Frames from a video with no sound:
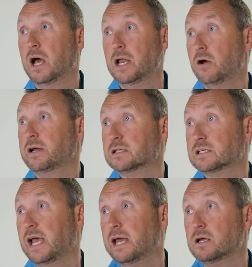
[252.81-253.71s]
And like I
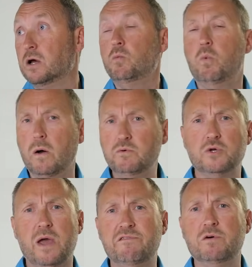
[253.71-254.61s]
said, why would
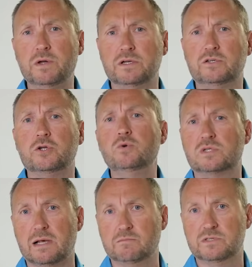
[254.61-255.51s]
you ever want to do
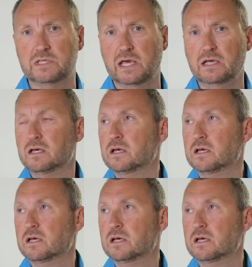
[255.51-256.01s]
something